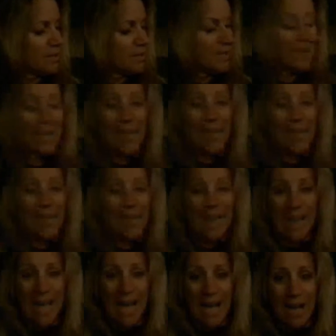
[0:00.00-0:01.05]
Can I
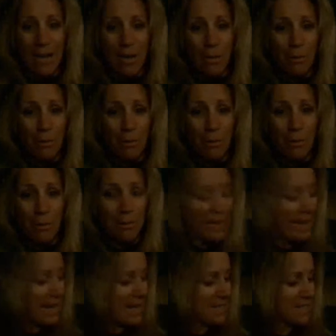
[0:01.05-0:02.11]
help? I
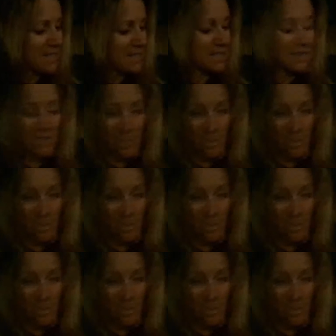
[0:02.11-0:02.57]
ask,